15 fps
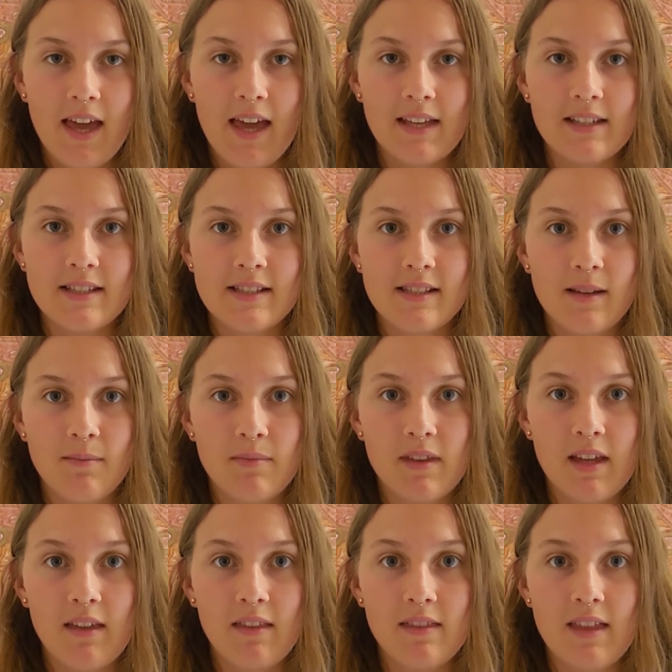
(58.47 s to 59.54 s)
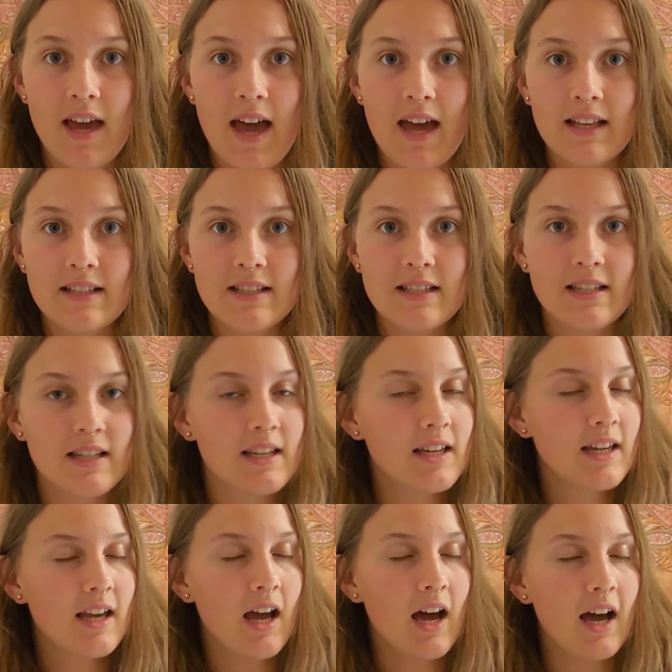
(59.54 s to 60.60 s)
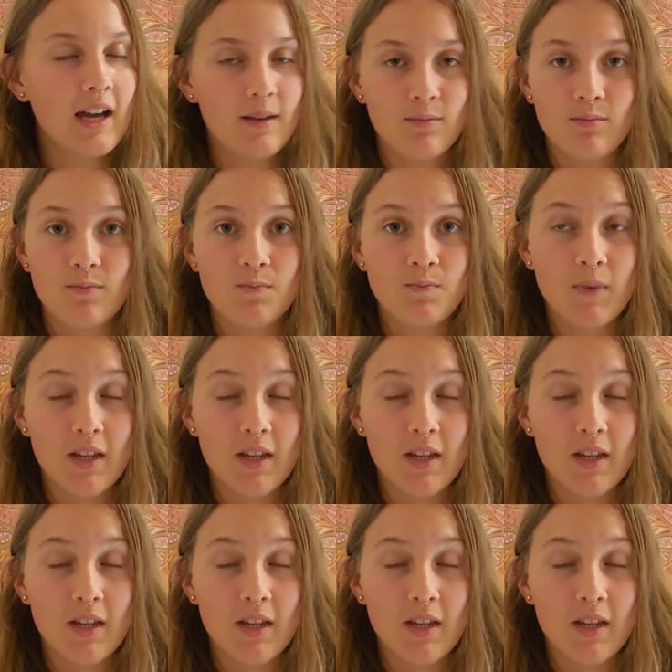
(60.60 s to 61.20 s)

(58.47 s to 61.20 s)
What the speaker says: and it's something that I'm